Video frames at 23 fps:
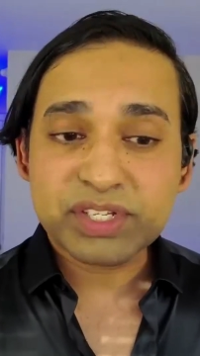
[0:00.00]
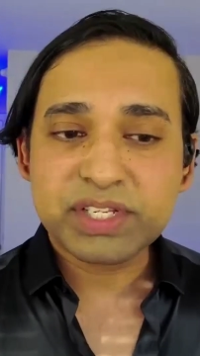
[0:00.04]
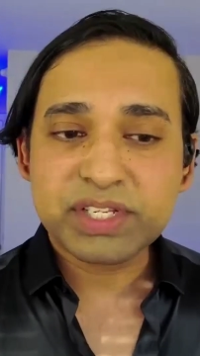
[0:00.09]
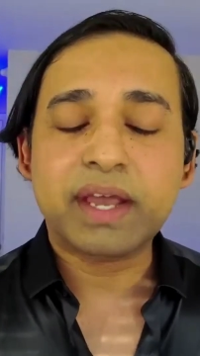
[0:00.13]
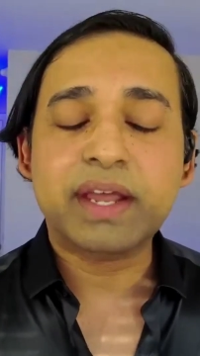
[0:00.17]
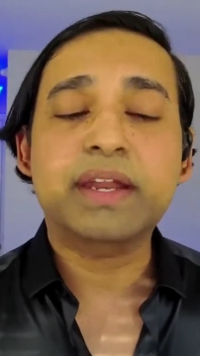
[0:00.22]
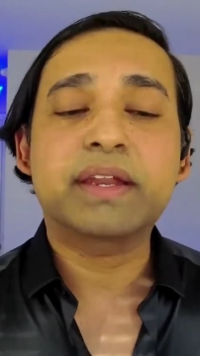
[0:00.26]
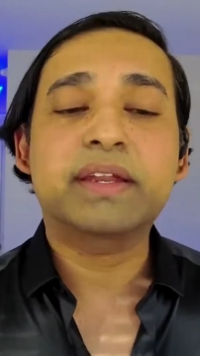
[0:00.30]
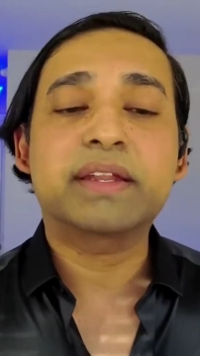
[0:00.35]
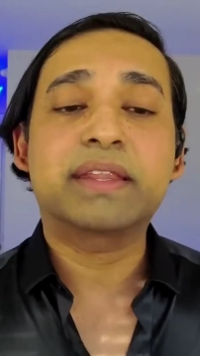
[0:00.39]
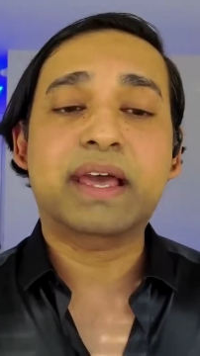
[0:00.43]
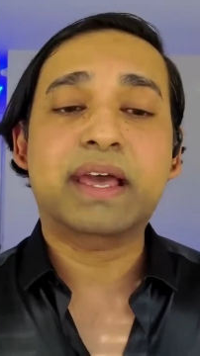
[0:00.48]

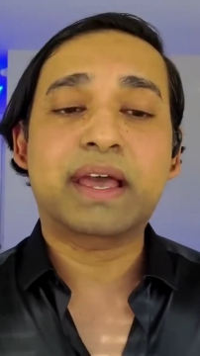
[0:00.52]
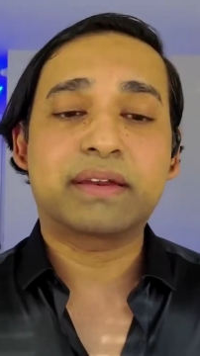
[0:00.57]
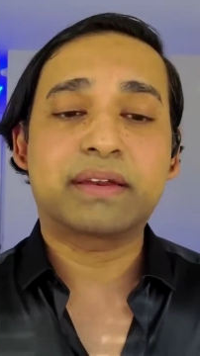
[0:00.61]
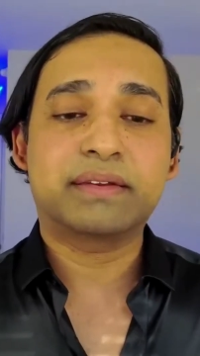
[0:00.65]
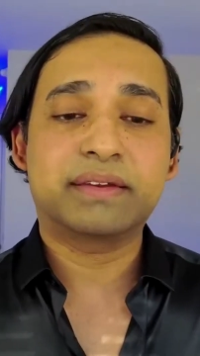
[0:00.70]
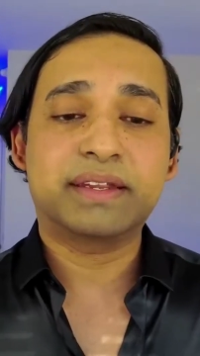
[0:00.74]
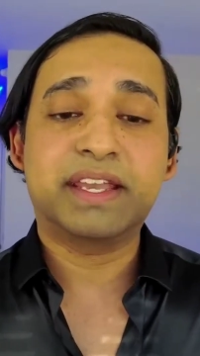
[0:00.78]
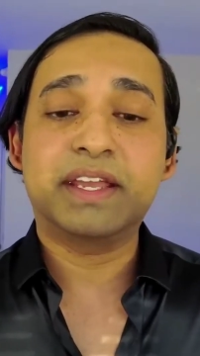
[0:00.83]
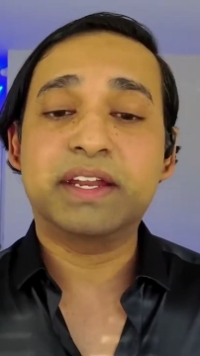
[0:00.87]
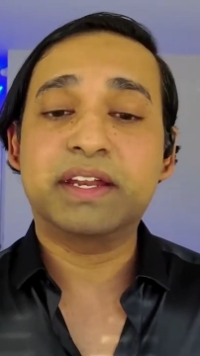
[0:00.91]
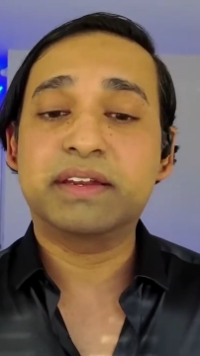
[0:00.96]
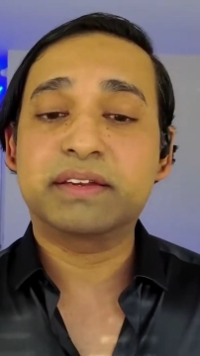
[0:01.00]
recited
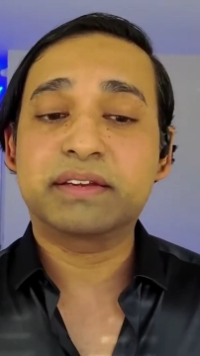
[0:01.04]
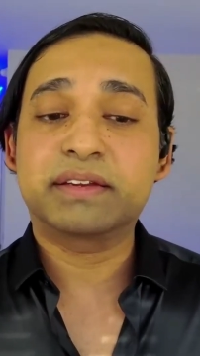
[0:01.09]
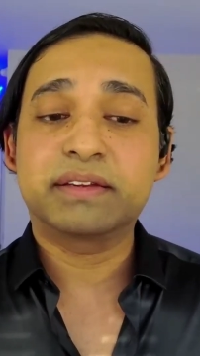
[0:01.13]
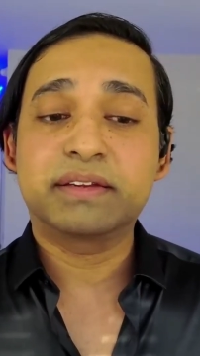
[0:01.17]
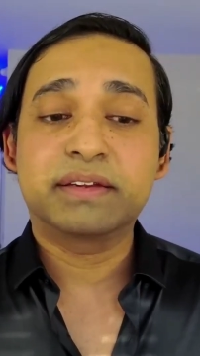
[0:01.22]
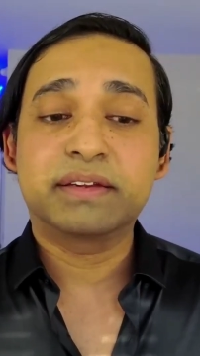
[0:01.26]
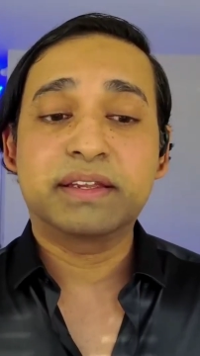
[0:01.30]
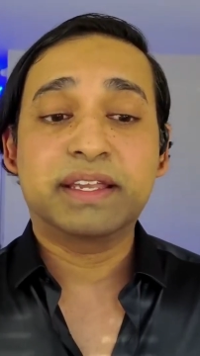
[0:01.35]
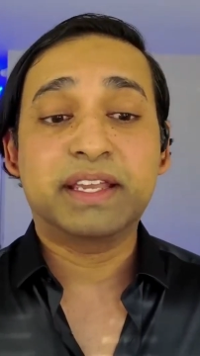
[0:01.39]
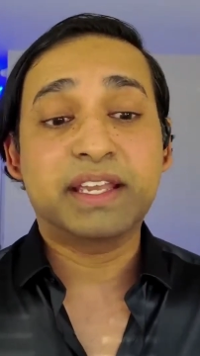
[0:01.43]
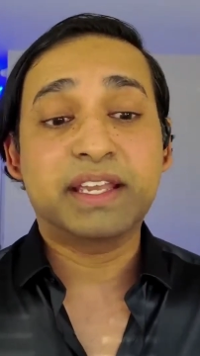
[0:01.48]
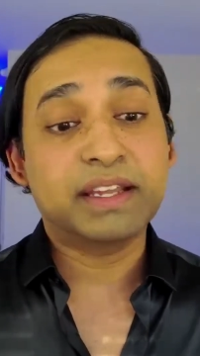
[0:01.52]
that
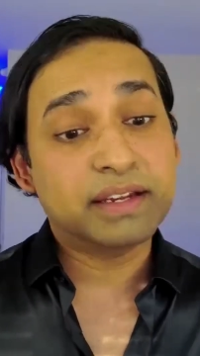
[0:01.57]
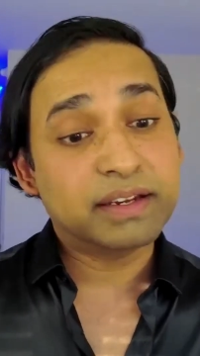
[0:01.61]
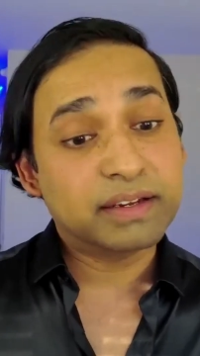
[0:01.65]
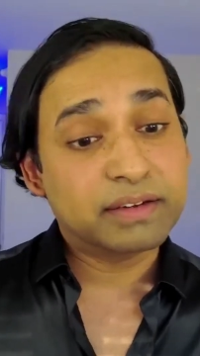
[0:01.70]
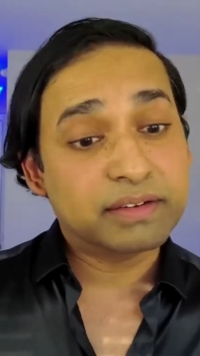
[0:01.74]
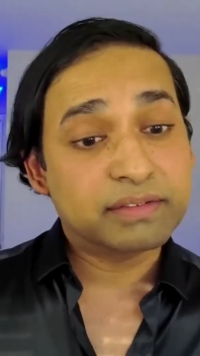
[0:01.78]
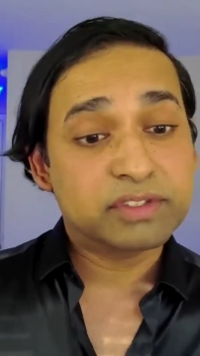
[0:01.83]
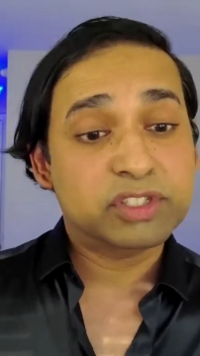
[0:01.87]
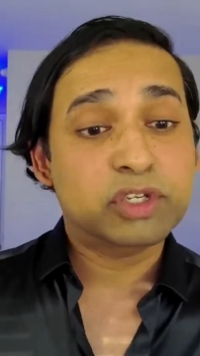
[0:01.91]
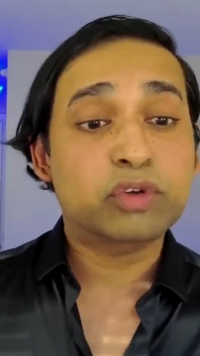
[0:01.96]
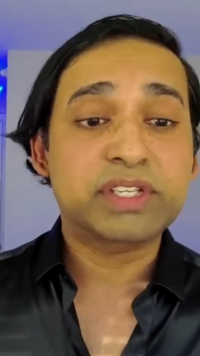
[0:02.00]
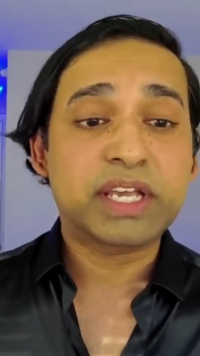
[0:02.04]

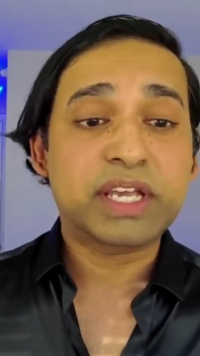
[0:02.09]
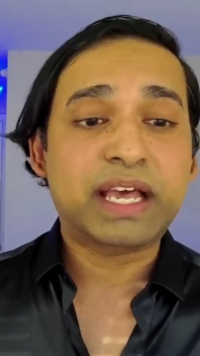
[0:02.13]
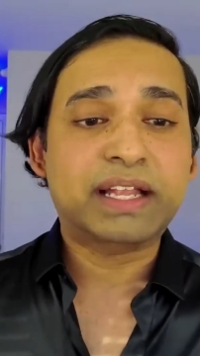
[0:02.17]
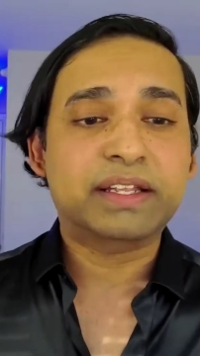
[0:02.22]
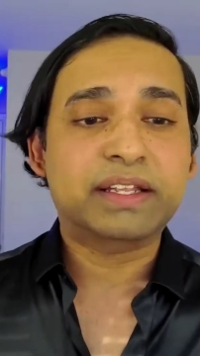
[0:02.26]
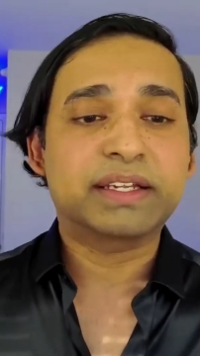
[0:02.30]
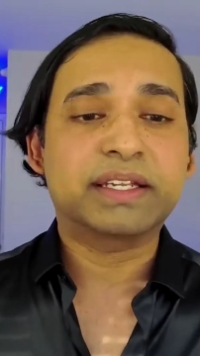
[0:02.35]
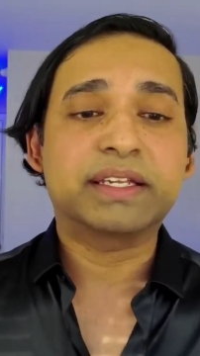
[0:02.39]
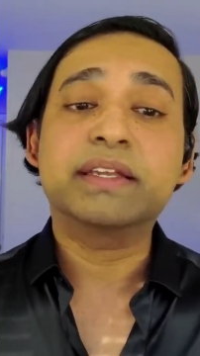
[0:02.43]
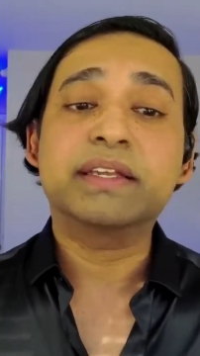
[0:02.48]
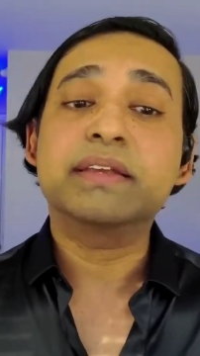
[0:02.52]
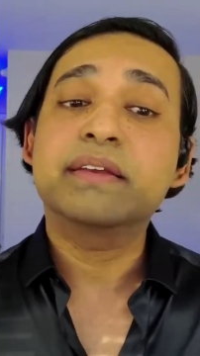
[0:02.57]
in
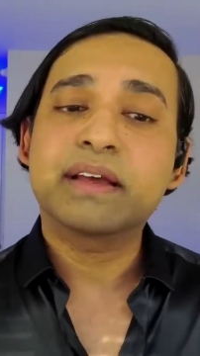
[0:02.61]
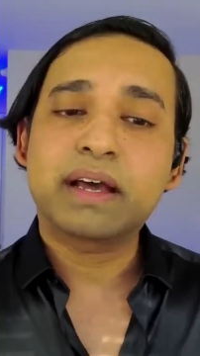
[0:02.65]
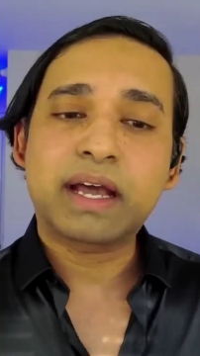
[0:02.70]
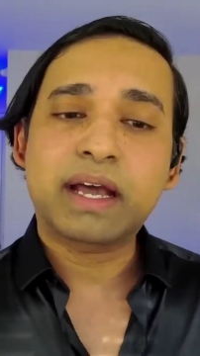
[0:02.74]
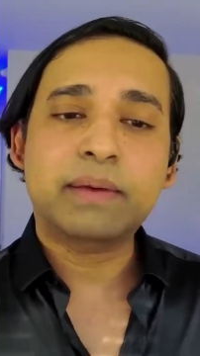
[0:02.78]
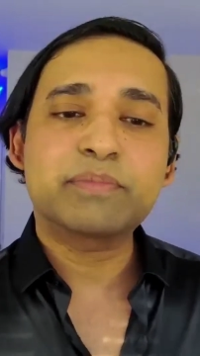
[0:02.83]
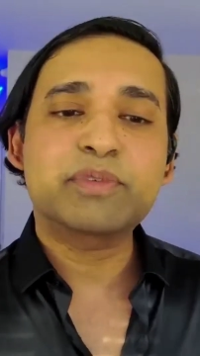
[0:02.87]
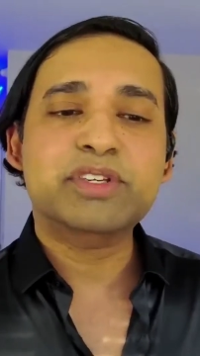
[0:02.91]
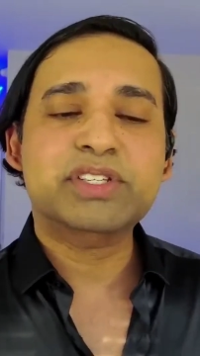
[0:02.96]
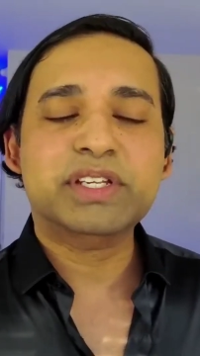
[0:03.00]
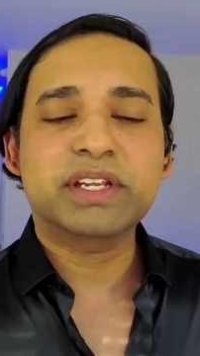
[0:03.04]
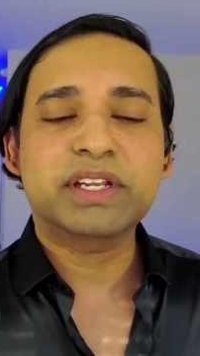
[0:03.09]
totality.
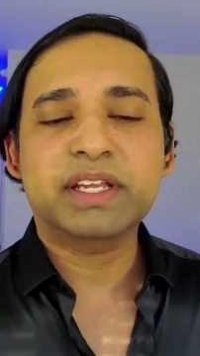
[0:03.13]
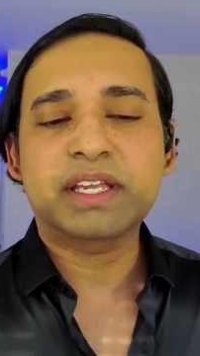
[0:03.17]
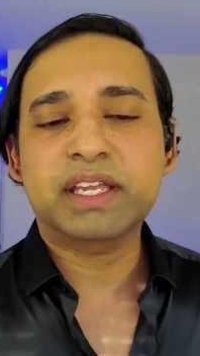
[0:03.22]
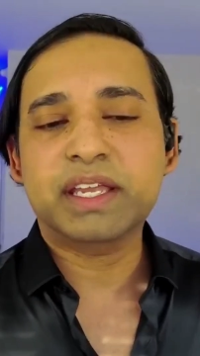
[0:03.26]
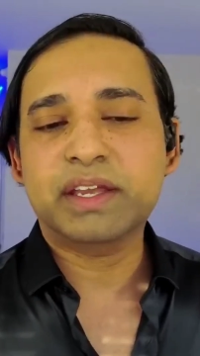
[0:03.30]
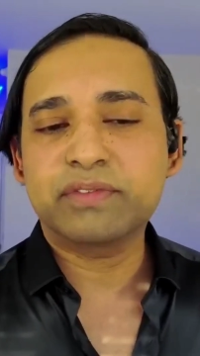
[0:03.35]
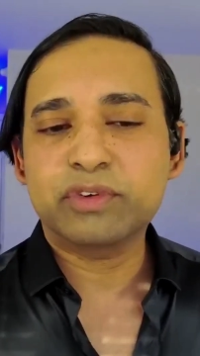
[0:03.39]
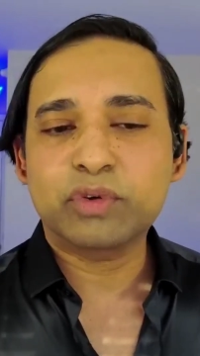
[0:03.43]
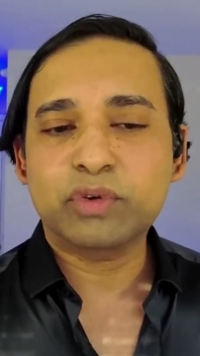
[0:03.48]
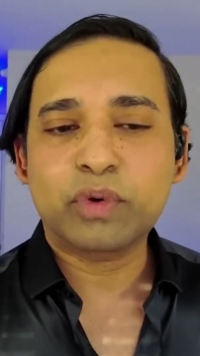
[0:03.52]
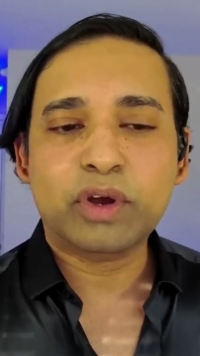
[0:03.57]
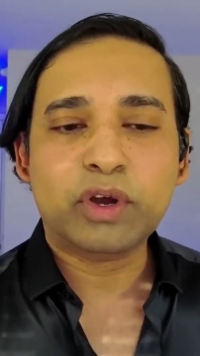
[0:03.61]
I'm just
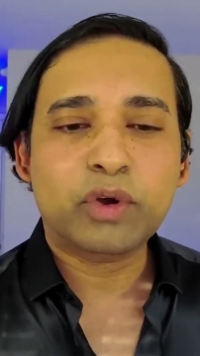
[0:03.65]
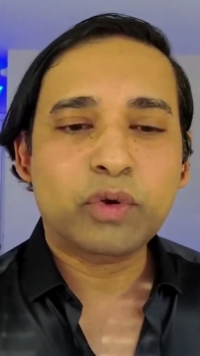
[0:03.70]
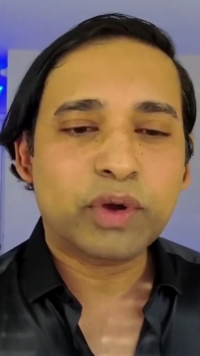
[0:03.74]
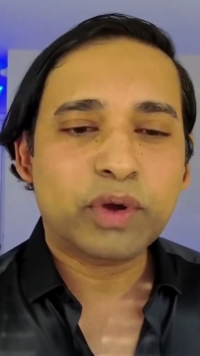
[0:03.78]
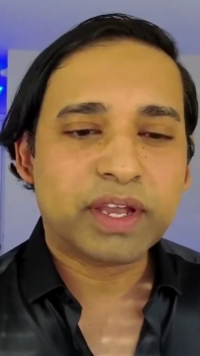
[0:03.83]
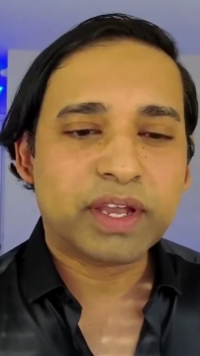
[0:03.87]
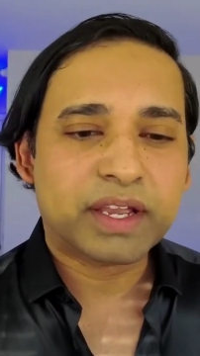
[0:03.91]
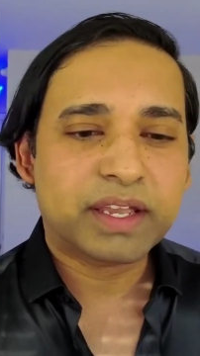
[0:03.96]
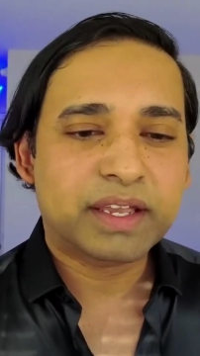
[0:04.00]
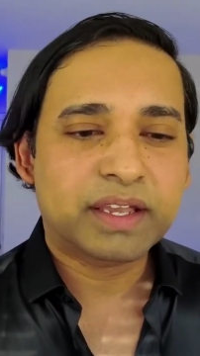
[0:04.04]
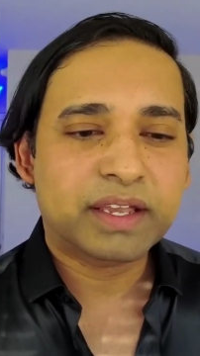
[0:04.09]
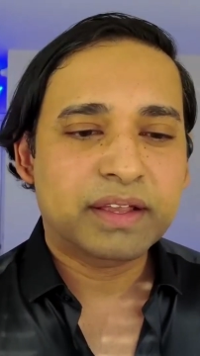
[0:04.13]
going to give you
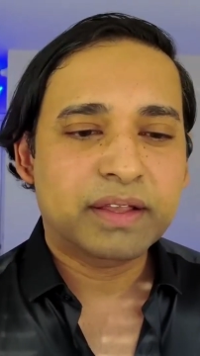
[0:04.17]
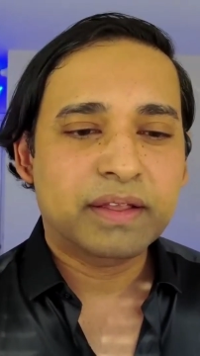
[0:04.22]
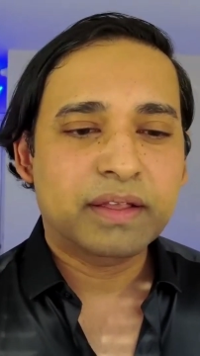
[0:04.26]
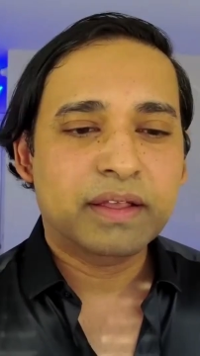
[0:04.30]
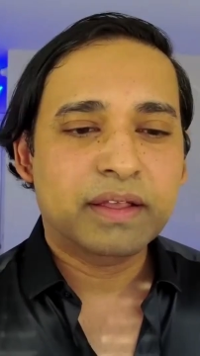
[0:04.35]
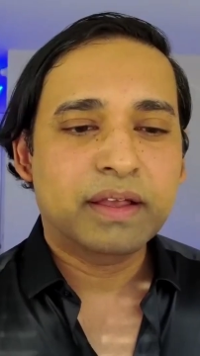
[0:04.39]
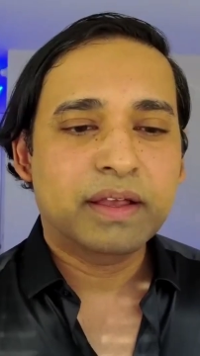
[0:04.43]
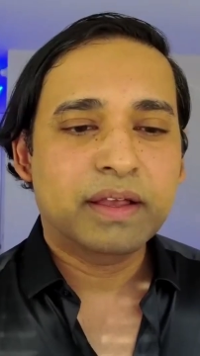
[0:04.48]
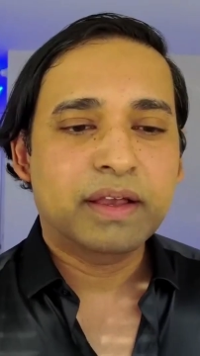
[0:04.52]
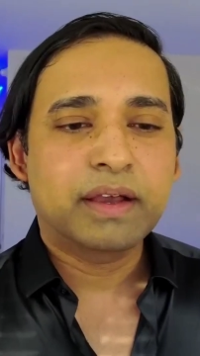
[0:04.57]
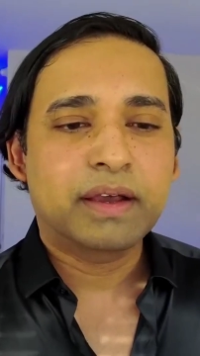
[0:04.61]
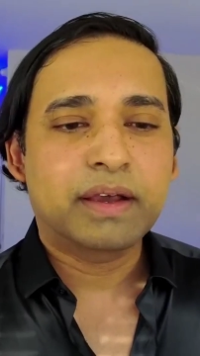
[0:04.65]
a quick